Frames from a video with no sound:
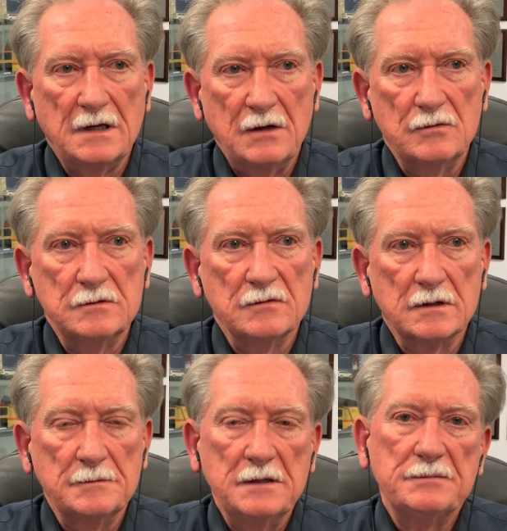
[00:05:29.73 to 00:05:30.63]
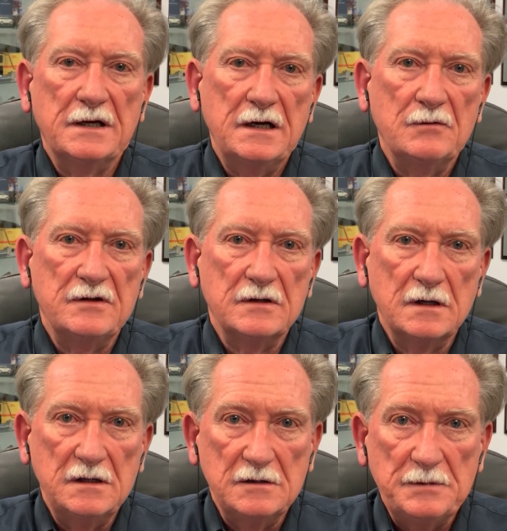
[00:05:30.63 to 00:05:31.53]
I wouldn't recommend, but anyway, they
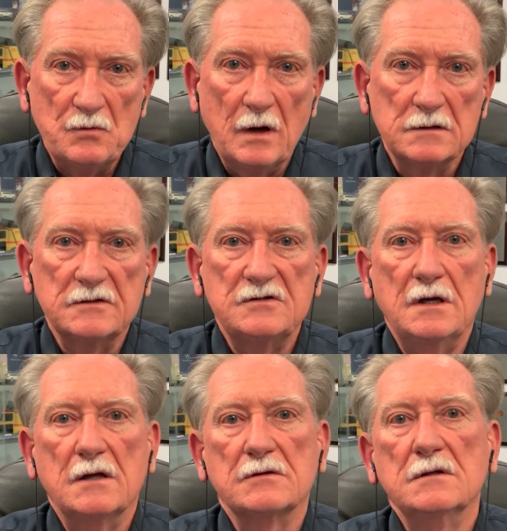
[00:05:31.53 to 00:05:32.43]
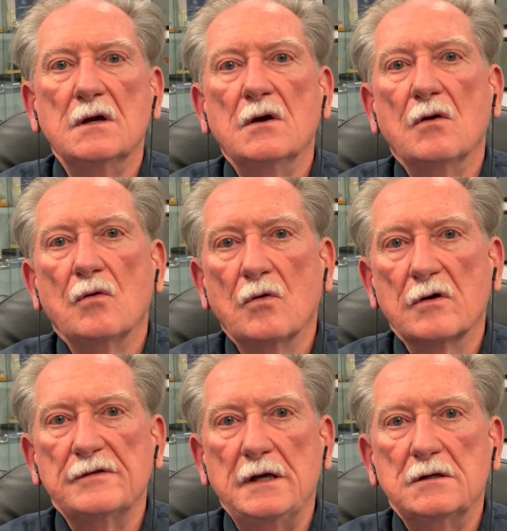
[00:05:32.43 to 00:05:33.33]
could either be welded together
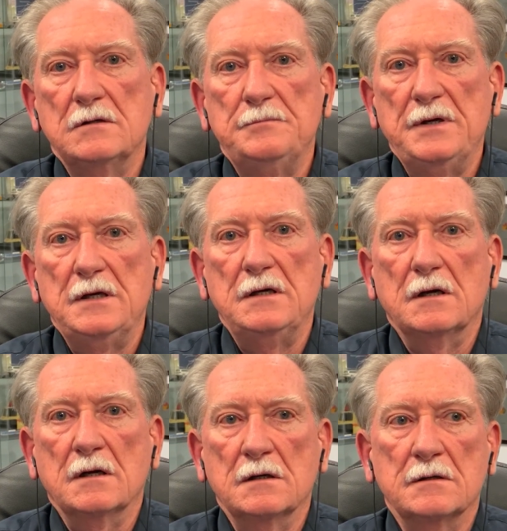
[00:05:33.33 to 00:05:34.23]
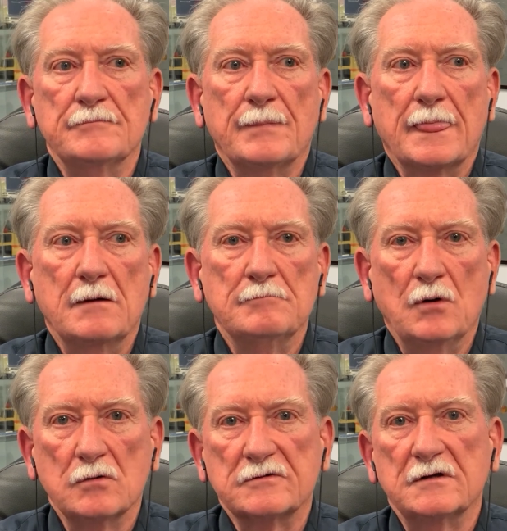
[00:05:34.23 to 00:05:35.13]
or they could be um,
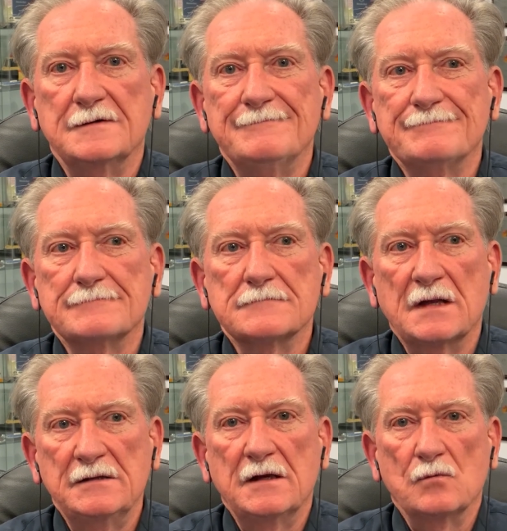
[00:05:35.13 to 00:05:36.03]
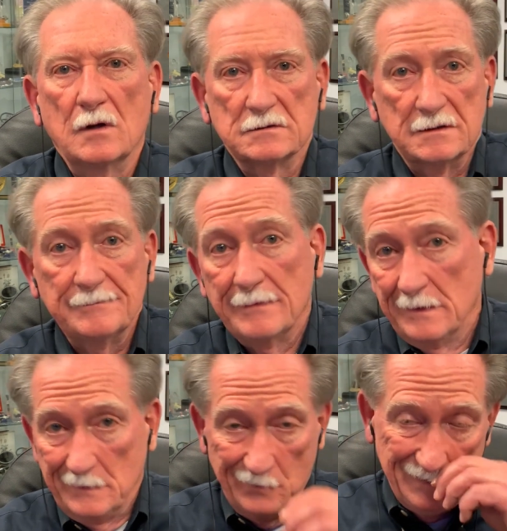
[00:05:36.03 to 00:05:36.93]
bolted and then welded,
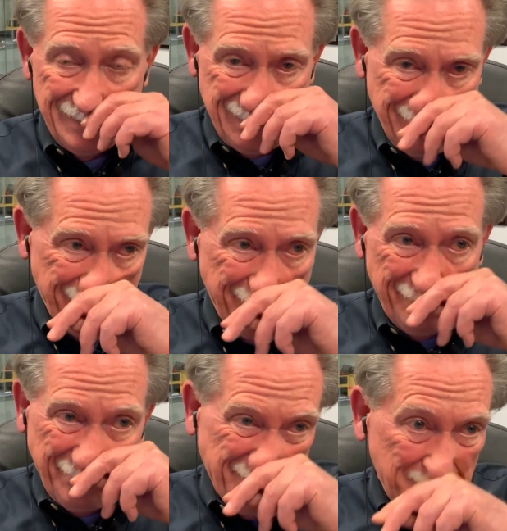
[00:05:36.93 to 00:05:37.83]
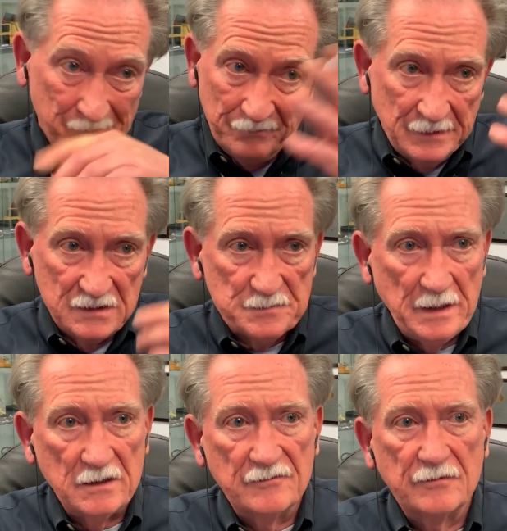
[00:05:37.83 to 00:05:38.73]
which is
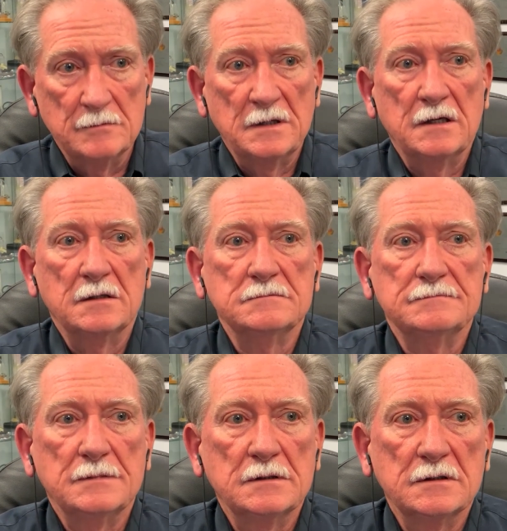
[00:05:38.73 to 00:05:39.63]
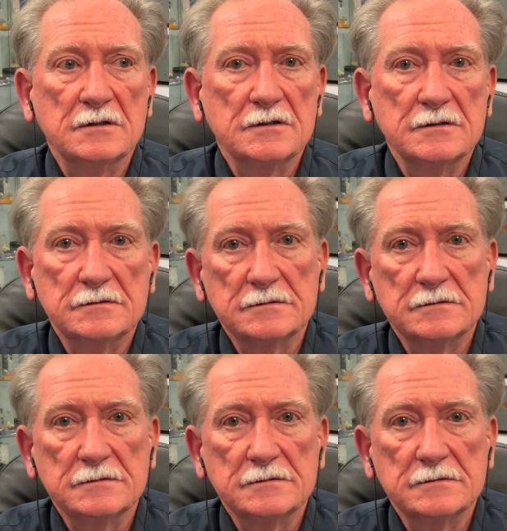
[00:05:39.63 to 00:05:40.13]
better from a, uh,